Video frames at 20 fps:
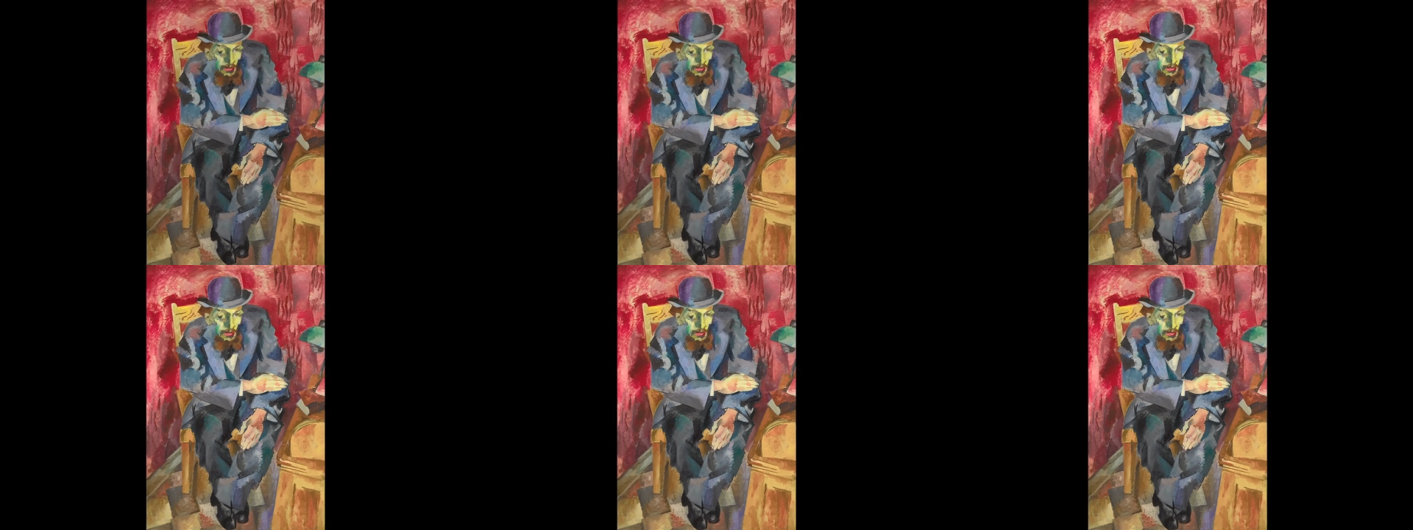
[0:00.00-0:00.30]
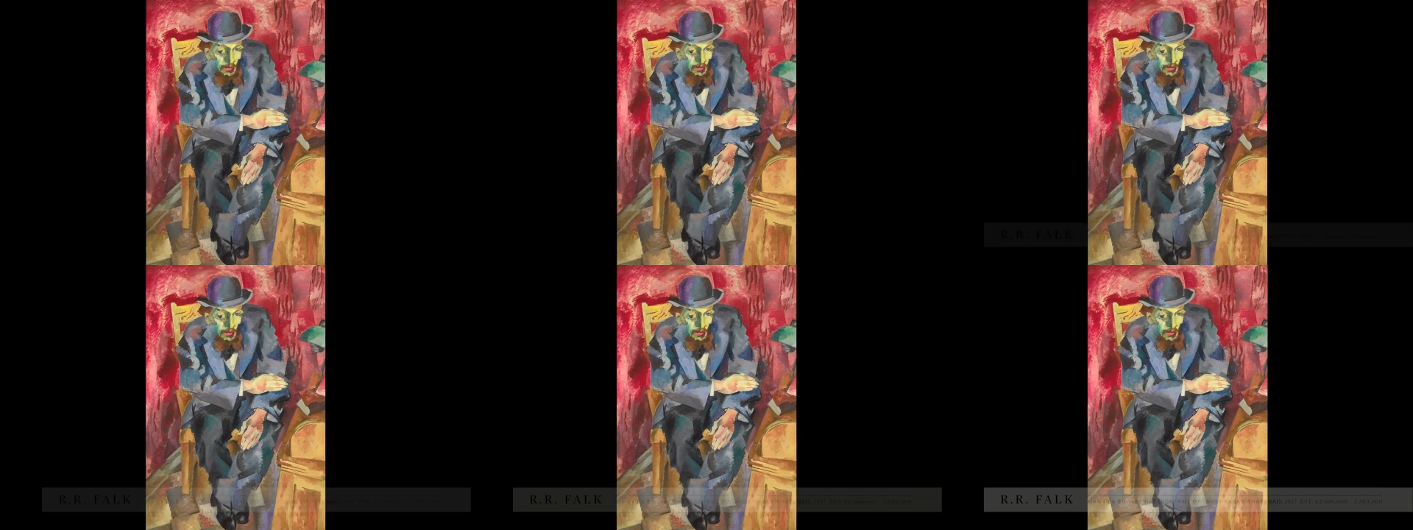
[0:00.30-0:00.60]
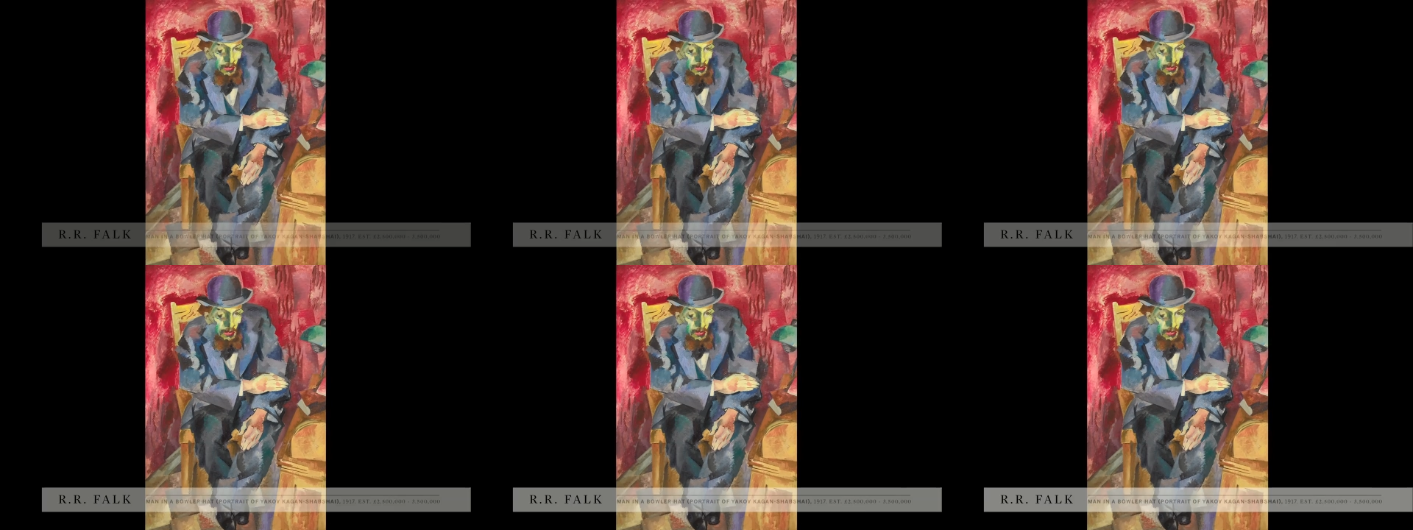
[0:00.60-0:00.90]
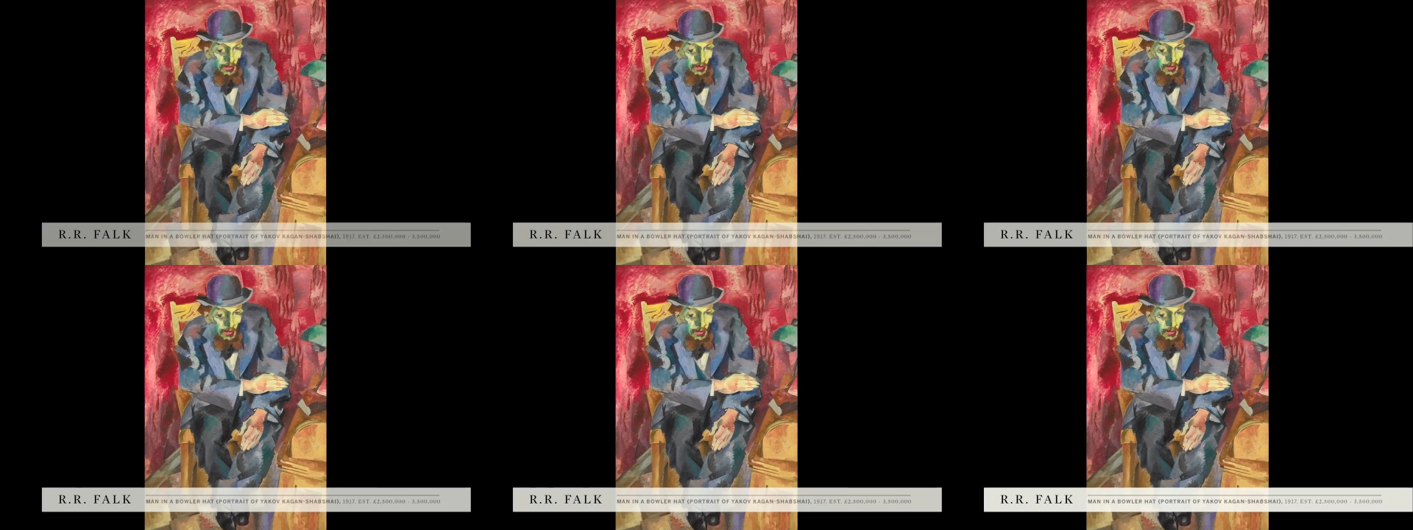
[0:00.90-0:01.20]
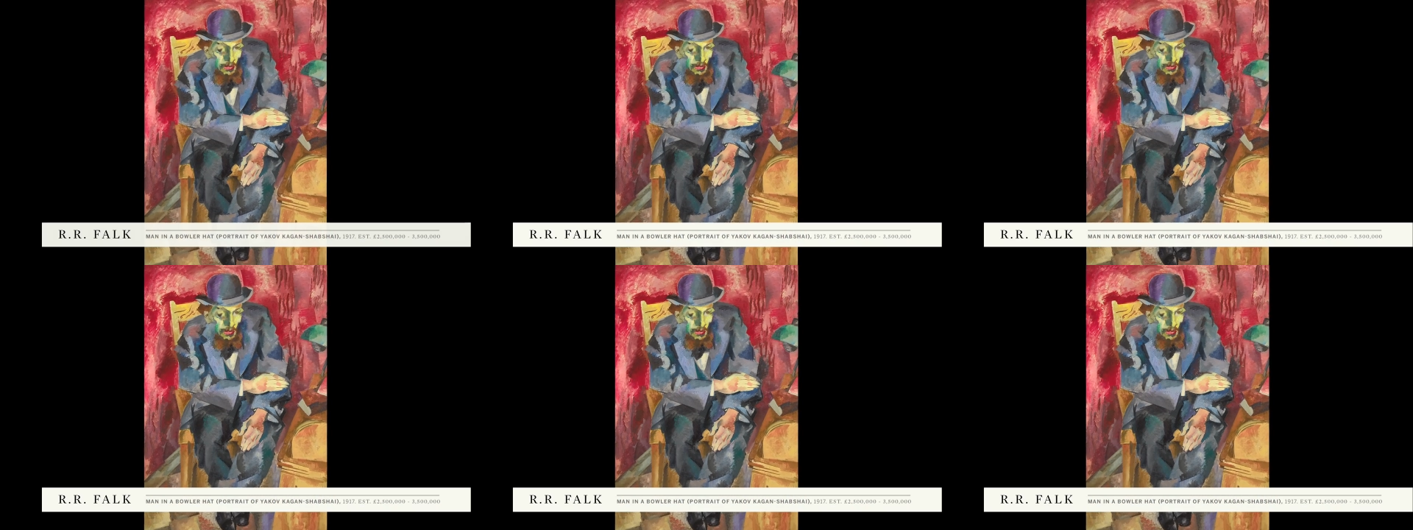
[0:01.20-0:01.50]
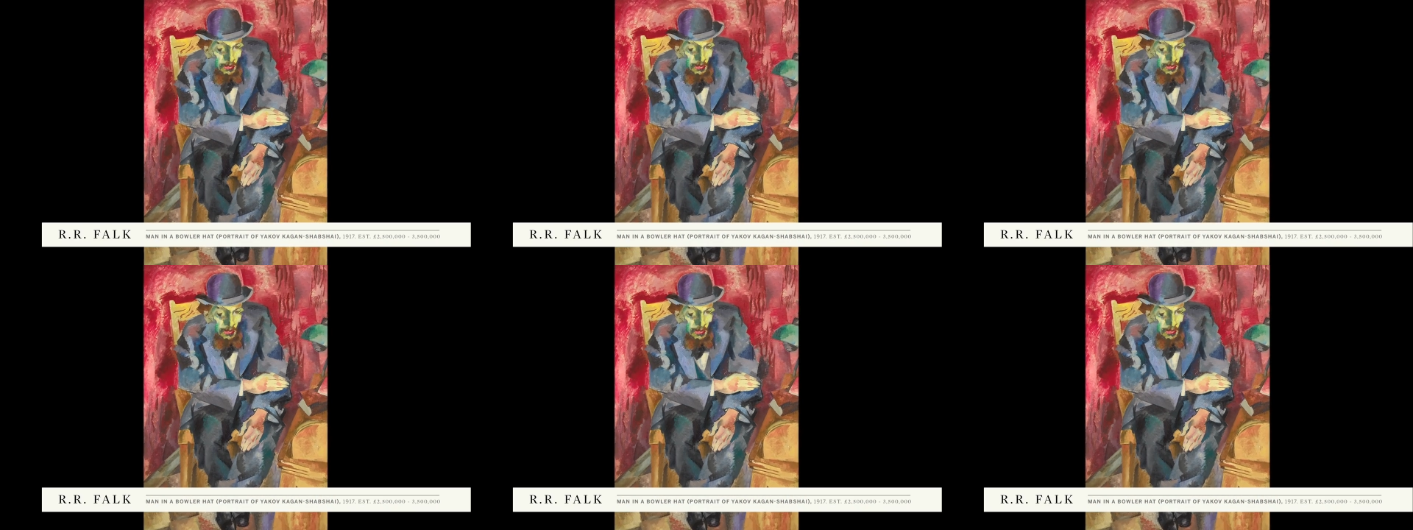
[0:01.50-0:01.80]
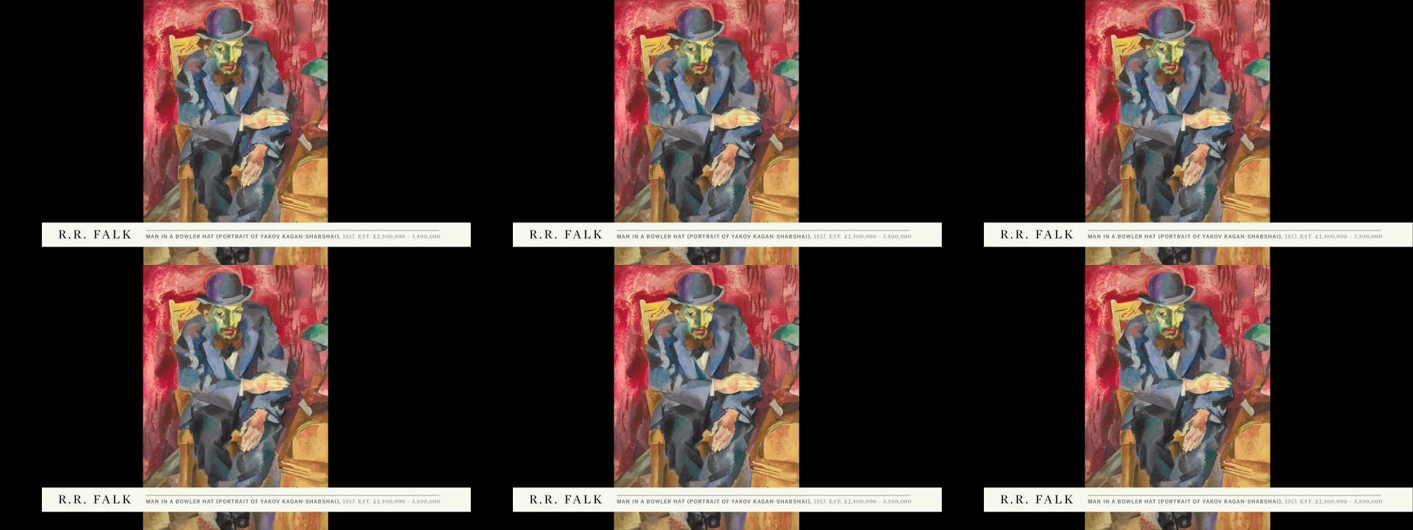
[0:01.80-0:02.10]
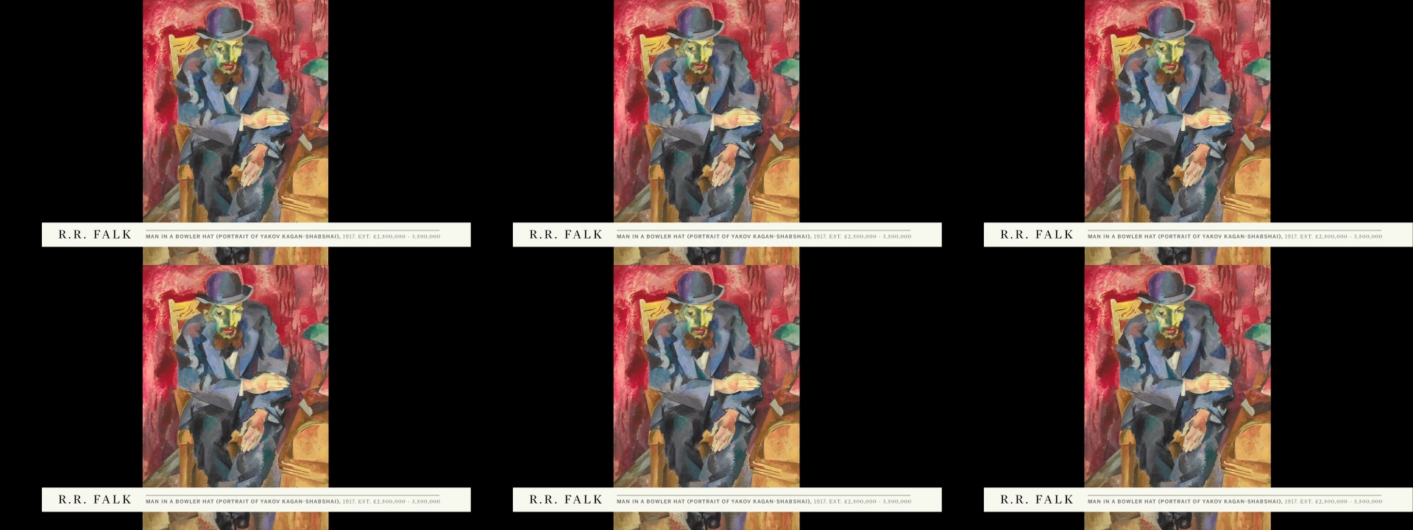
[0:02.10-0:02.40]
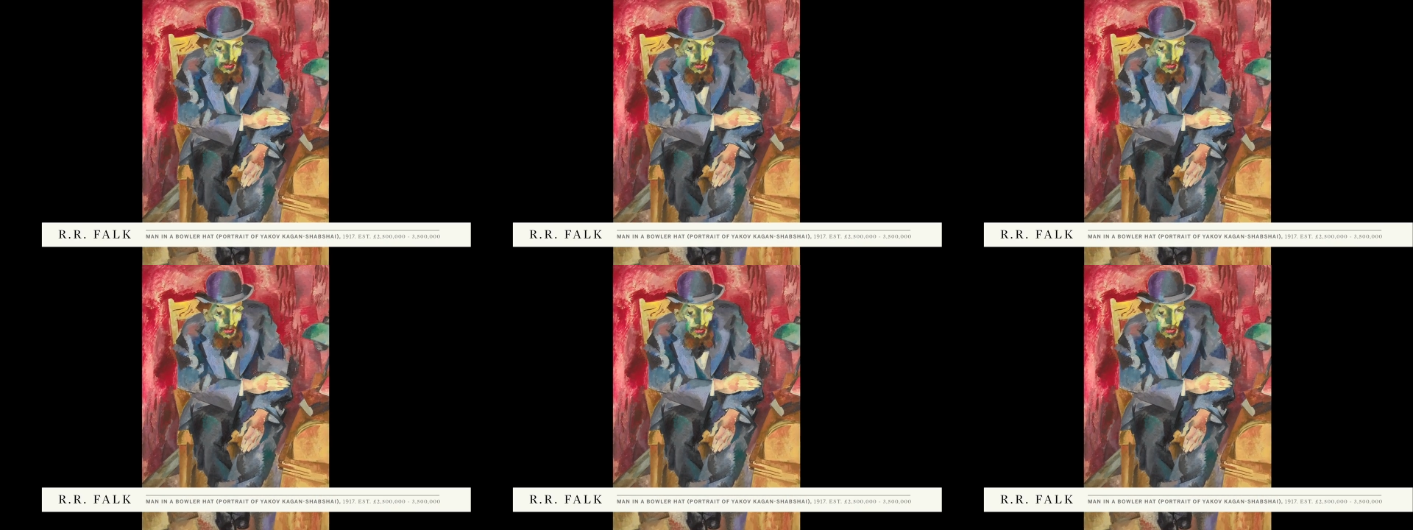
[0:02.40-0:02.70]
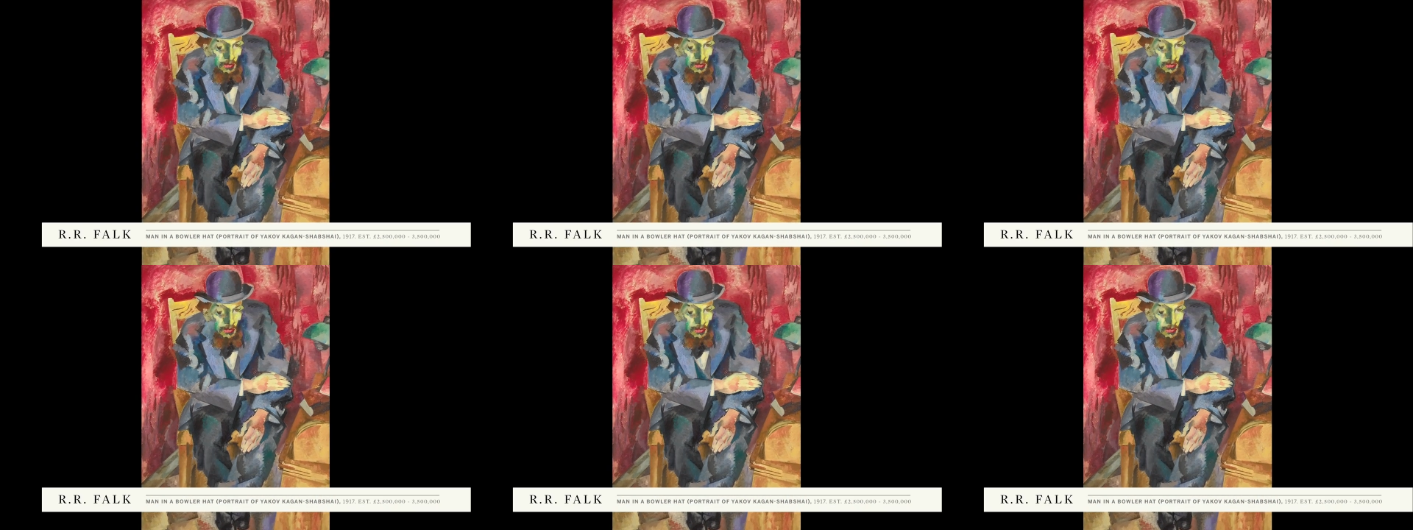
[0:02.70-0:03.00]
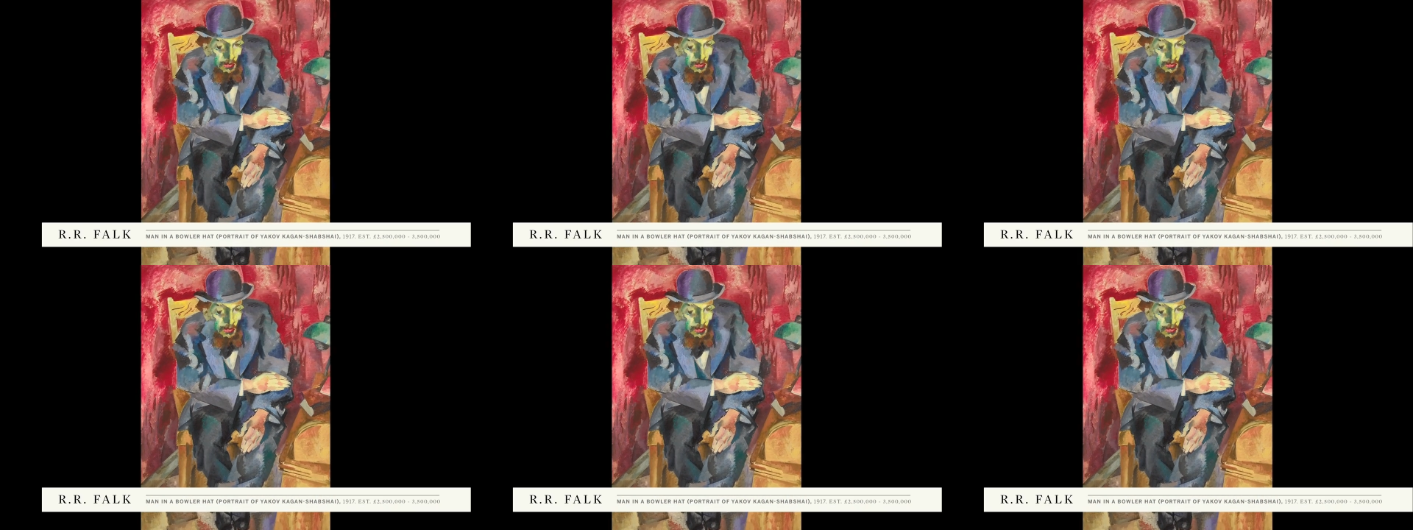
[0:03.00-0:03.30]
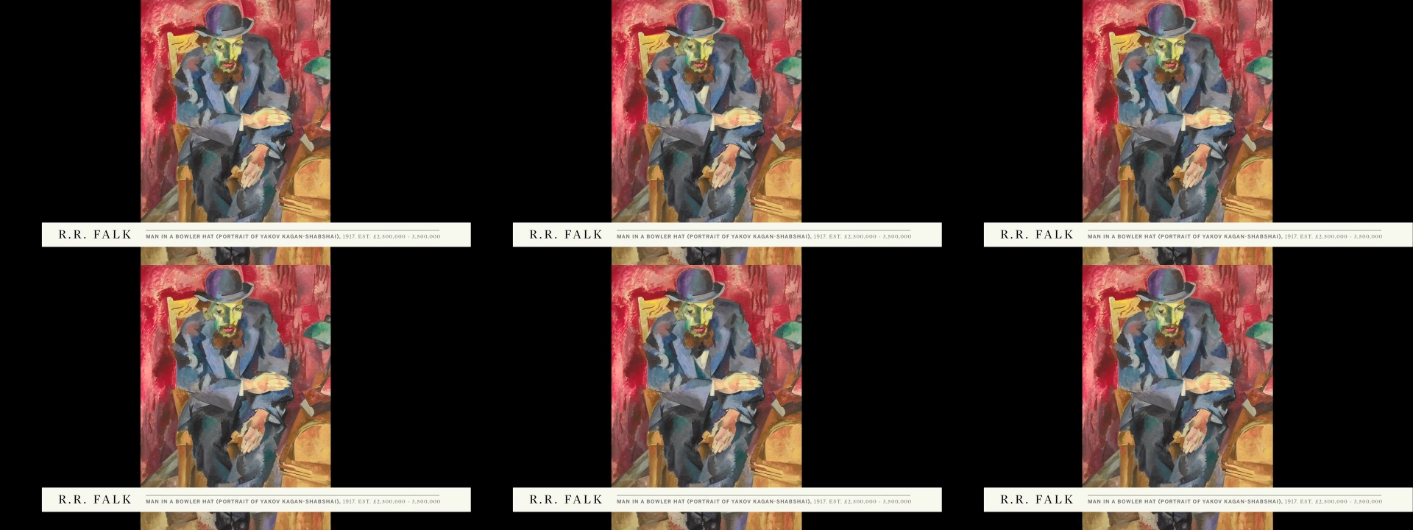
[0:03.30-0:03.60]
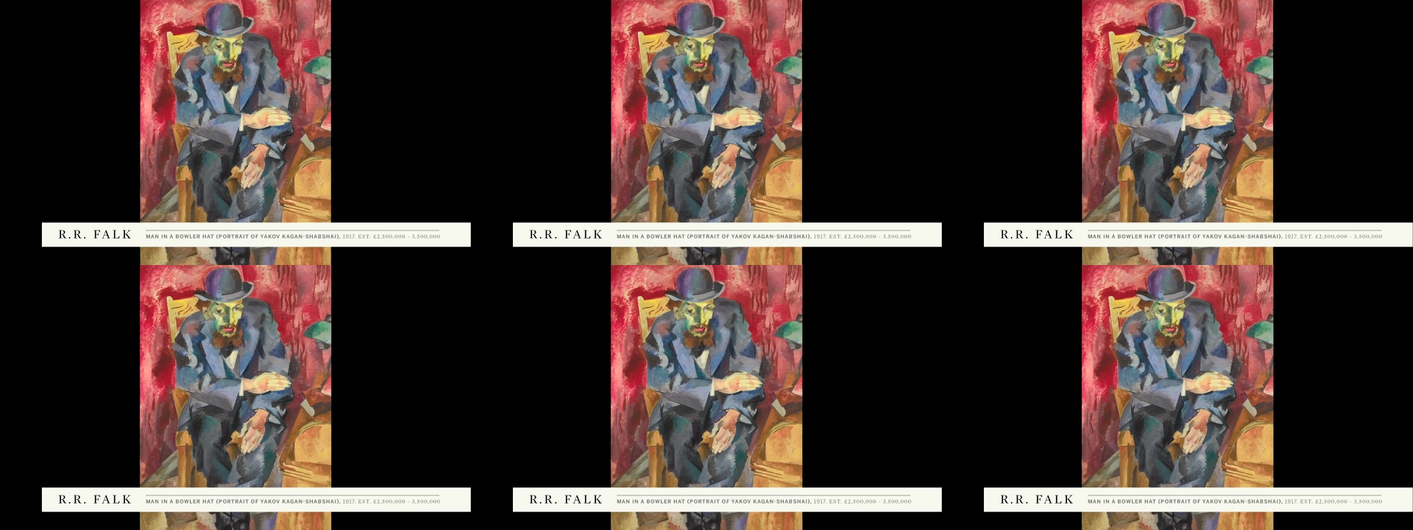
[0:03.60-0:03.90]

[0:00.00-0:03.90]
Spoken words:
No face is visible, so there are no lips to read.